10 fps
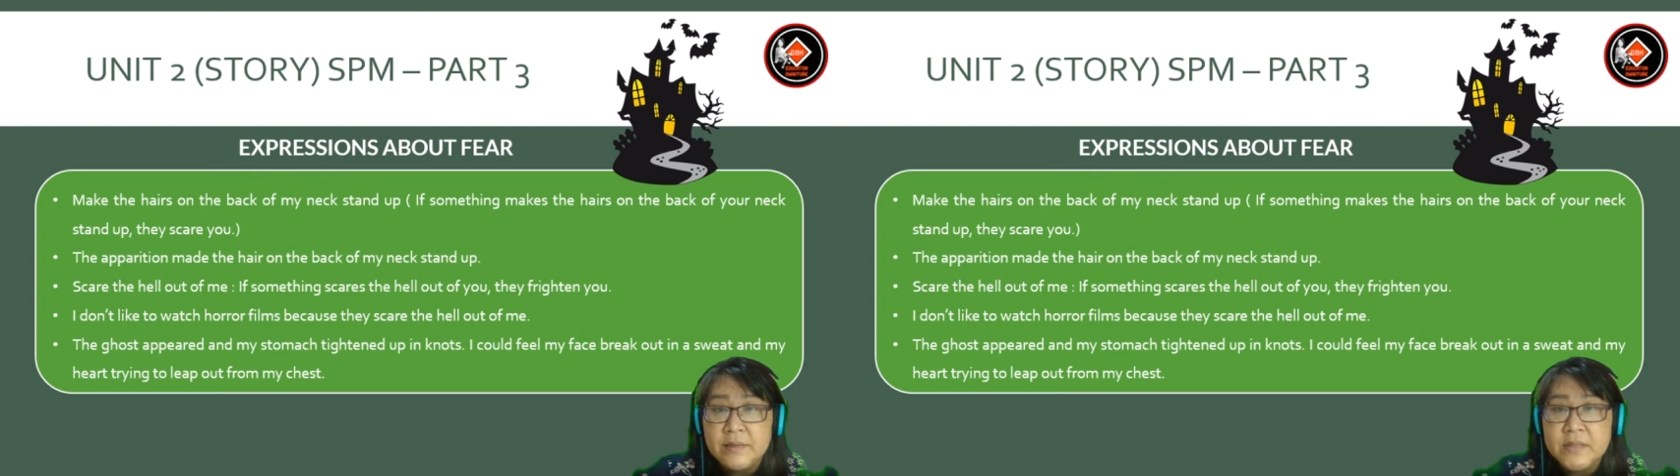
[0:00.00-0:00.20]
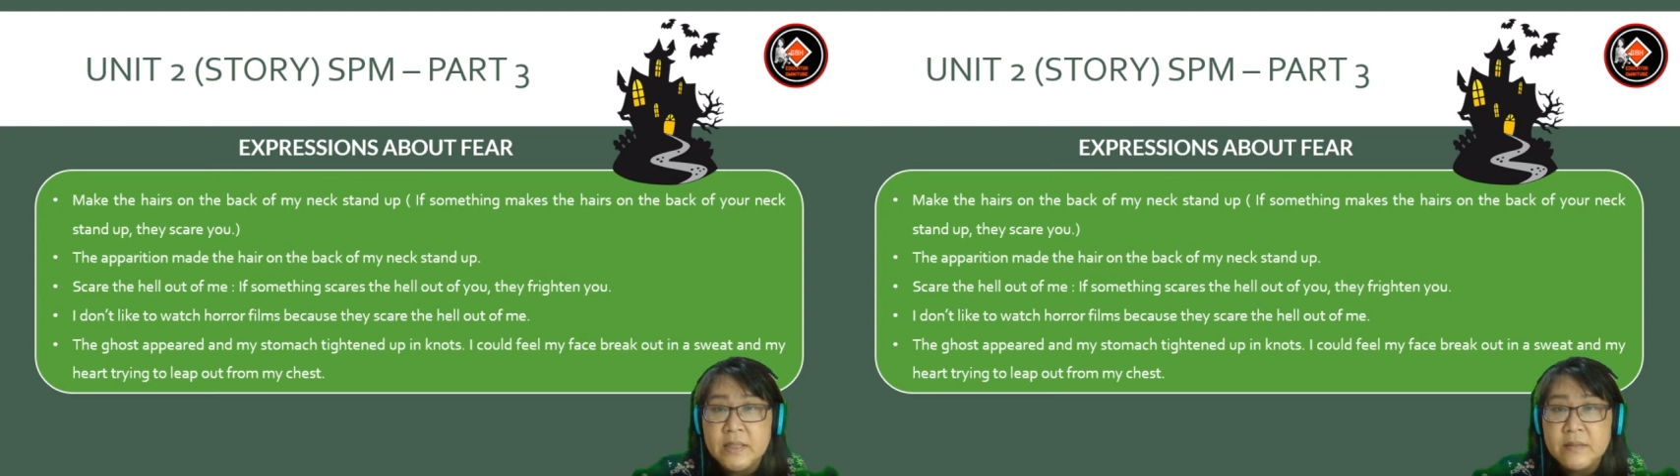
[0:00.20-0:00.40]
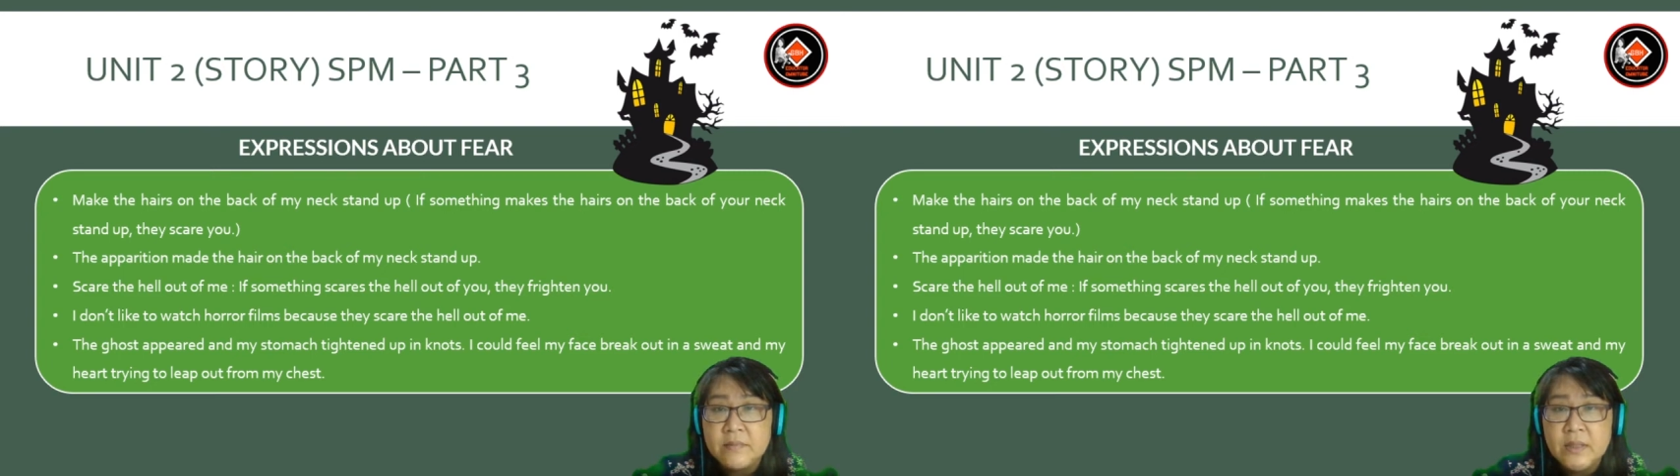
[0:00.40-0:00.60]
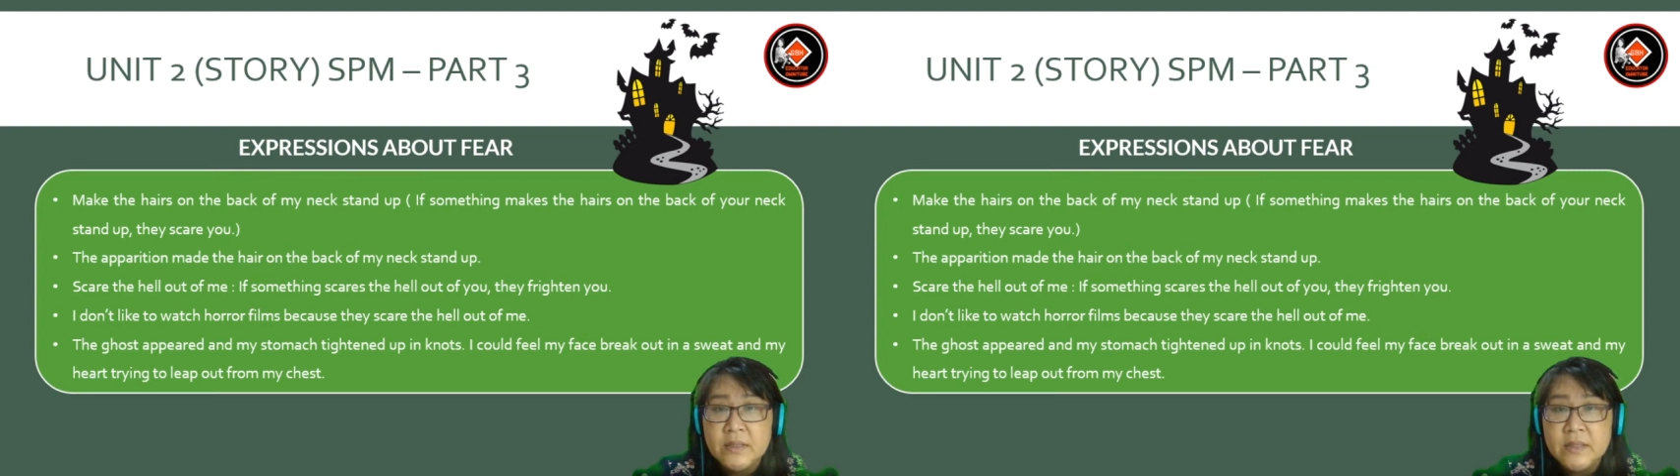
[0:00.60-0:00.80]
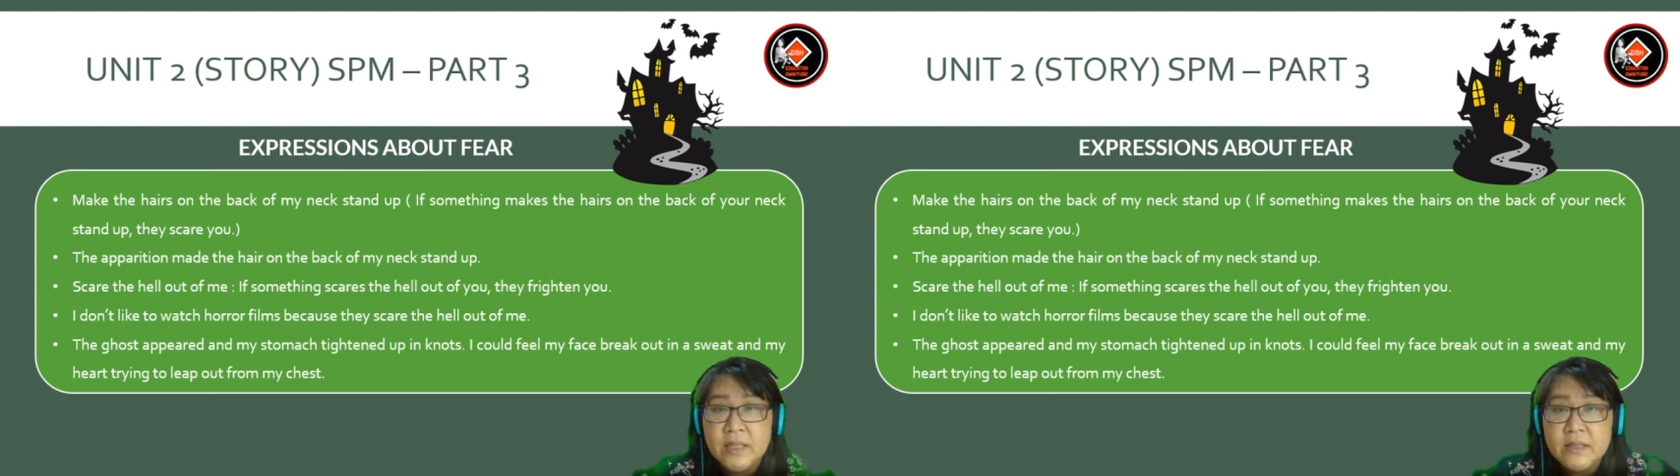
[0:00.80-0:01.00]
If something
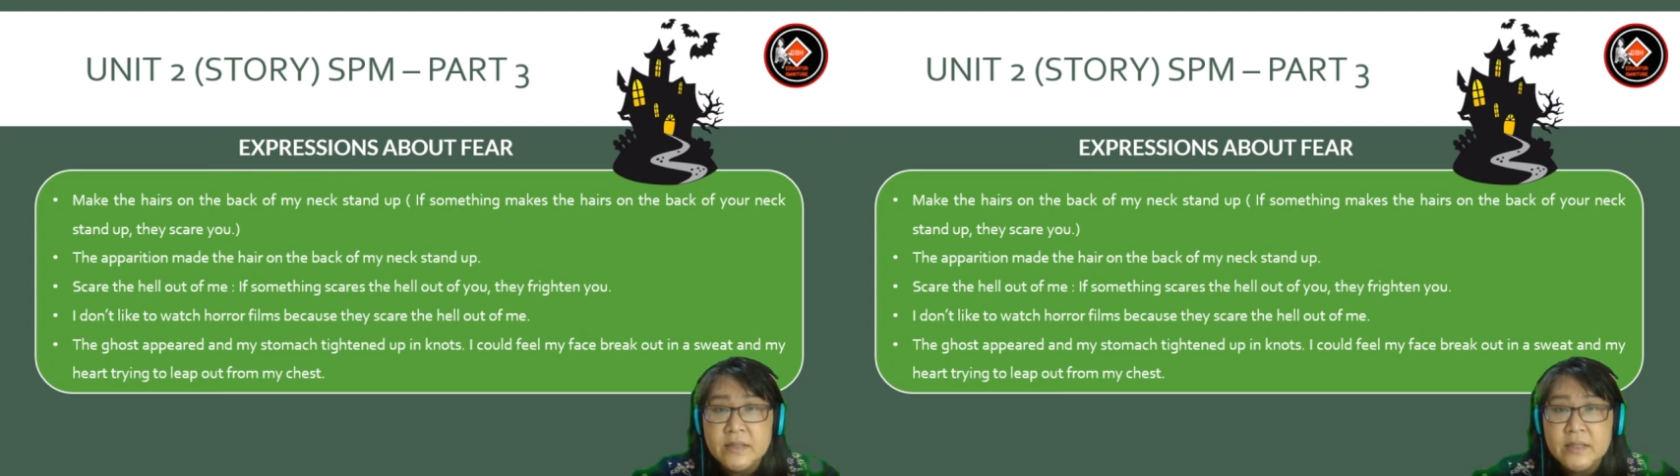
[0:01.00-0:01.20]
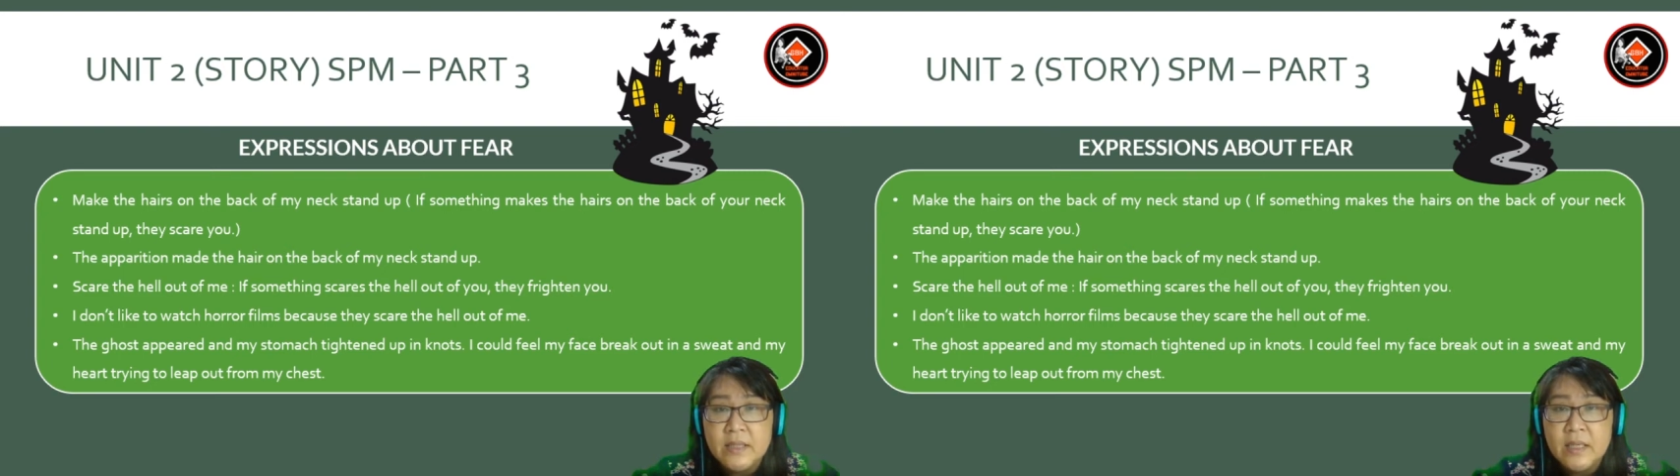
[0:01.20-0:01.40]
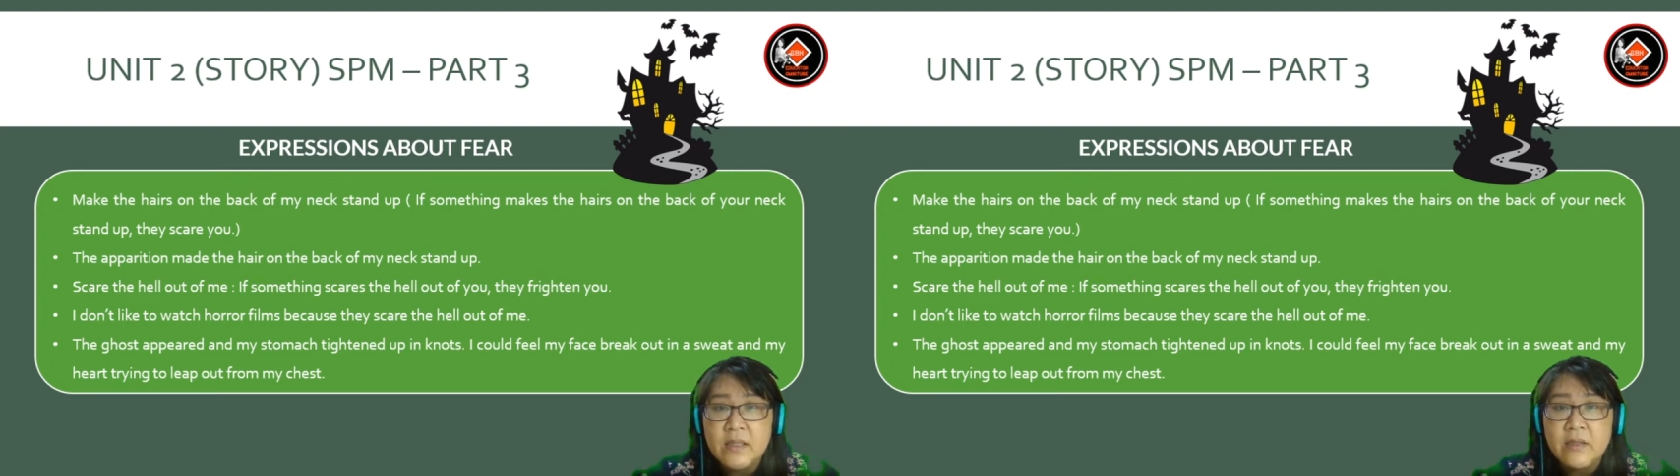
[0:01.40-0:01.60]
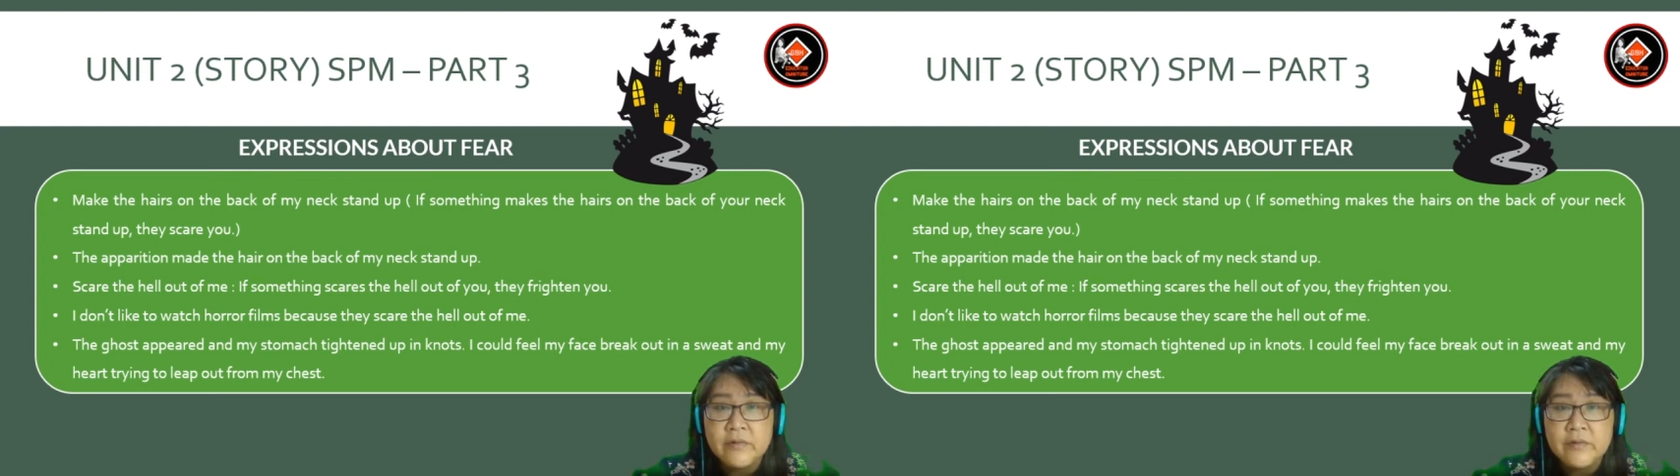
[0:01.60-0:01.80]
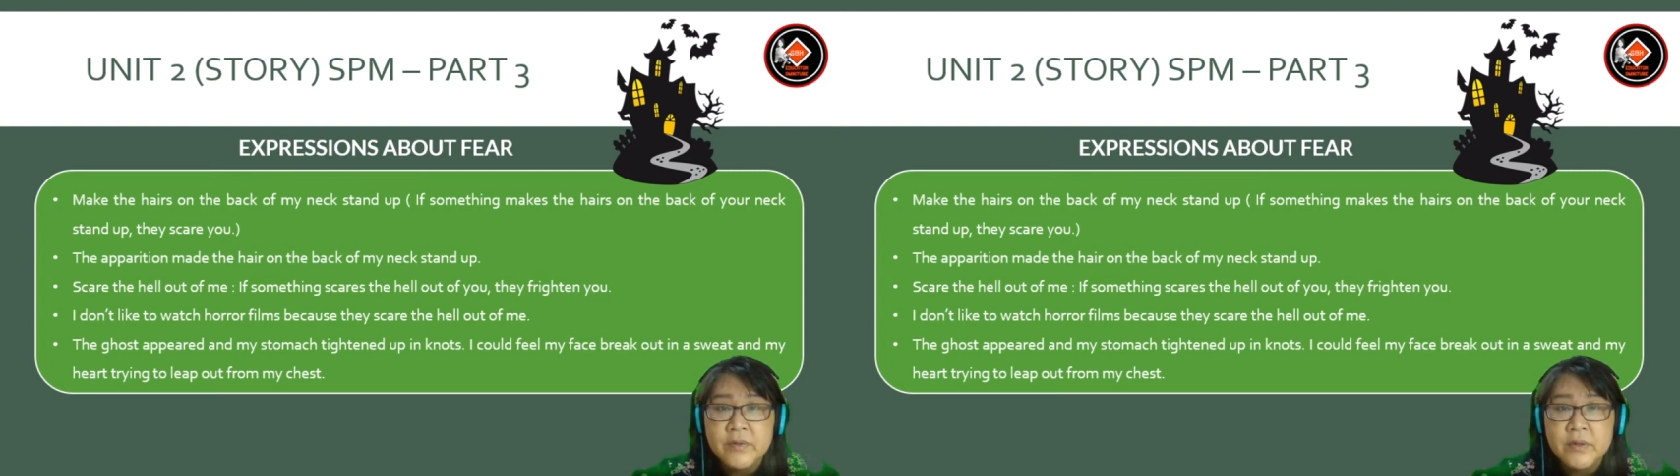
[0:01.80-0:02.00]
scares the hell out of